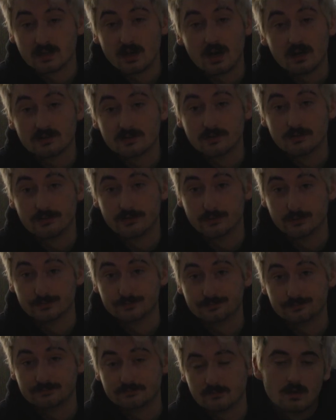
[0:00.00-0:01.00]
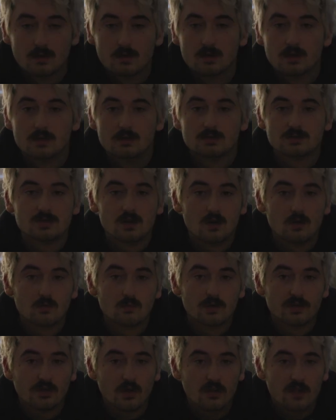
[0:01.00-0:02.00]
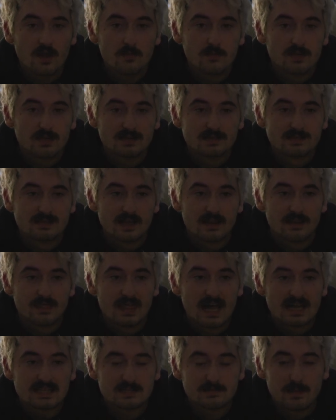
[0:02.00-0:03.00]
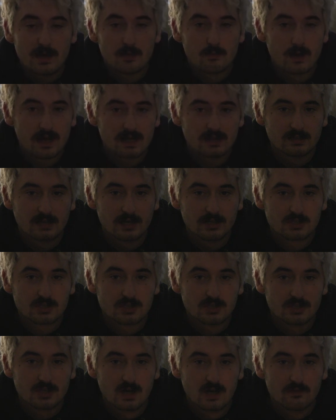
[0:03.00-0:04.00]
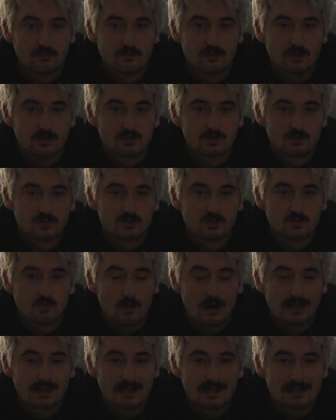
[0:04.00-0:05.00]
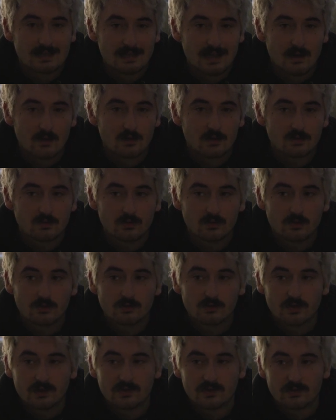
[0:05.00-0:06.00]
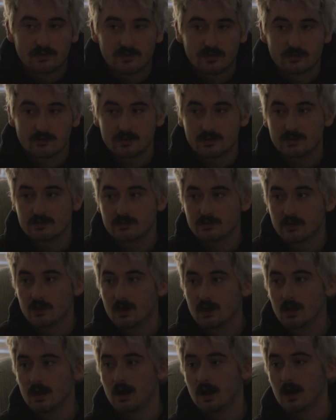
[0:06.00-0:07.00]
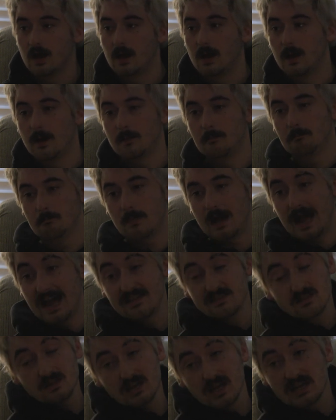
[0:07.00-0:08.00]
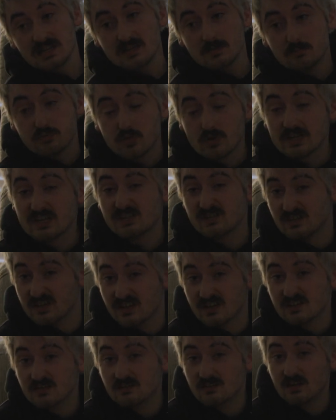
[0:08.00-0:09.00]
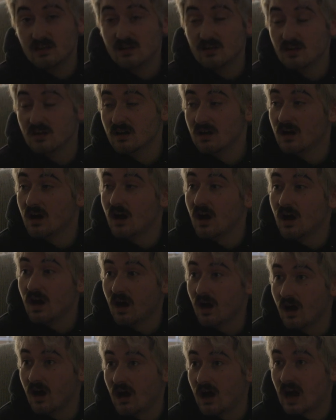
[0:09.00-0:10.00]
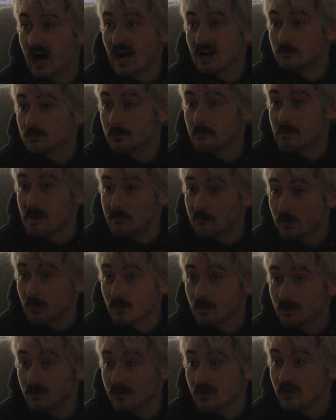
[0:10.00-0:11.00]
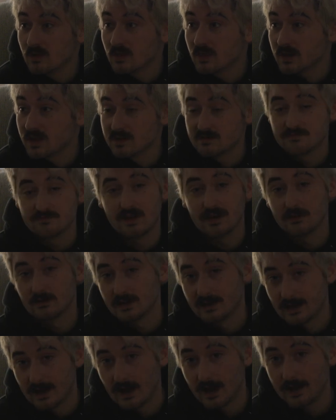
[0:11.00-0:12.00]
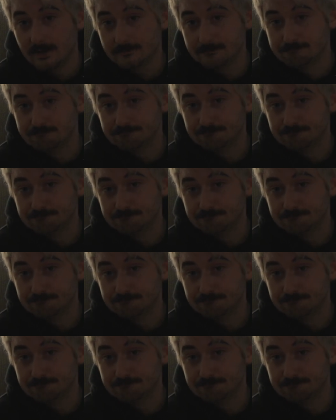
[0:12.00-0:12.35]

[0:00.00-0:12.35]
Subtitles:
gone too soon. So with all that being said, that's my recollection of the Twilight characters in the series. I think I did pretty good. I remembered the Confederate guy.